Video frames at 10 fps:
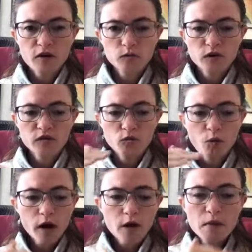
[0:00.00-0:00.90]
fun with?
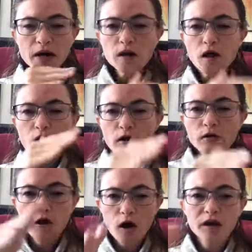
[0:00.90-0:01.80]
What am I
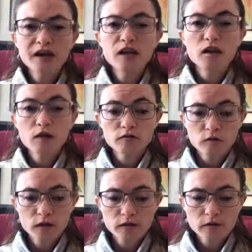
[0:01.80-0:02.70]
not in love
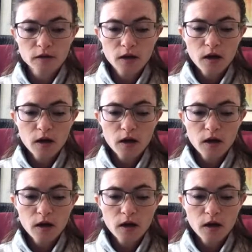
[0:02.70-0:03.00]
with?